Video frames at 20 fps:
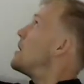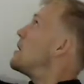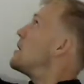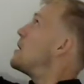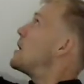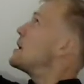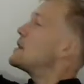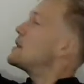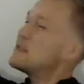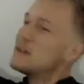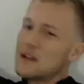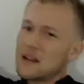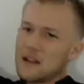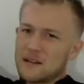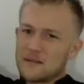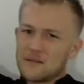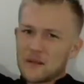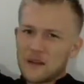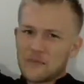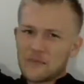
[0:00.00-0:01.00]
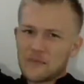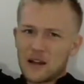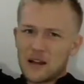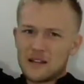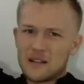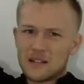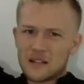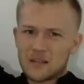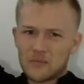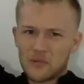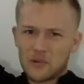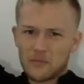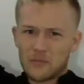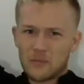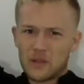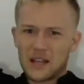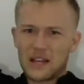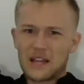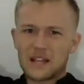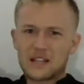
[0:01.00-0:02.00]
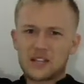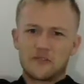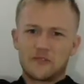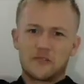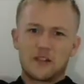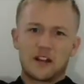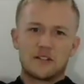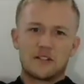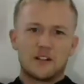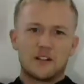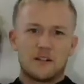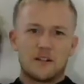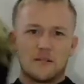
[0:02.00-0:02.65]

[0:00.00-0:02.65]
I think I need some more plants around here.